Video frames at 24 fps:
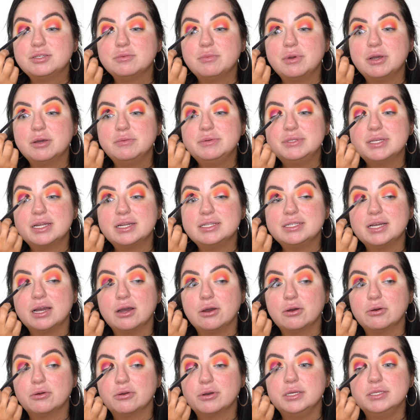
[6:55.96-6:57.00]
So my hubby's out of
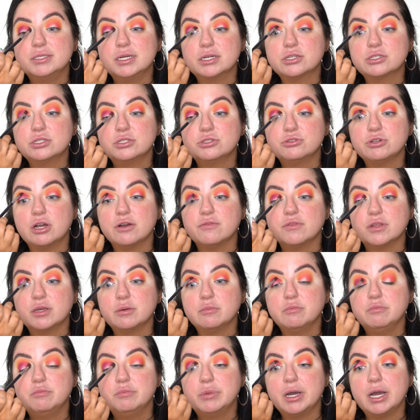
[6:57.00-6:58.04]
town. He's actually
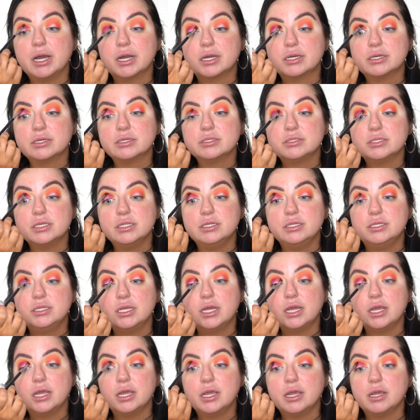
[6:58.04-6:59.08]
traveling back
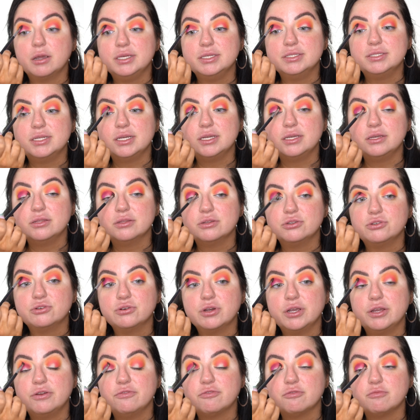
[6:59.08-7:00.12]
today. He's taking the
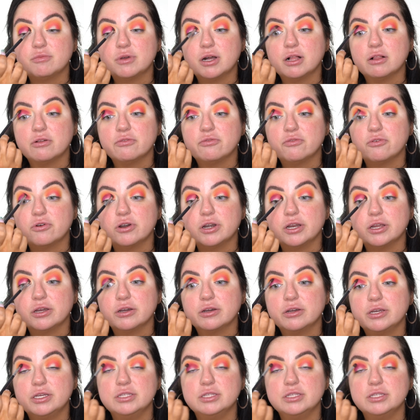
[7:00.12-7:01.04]
train from California.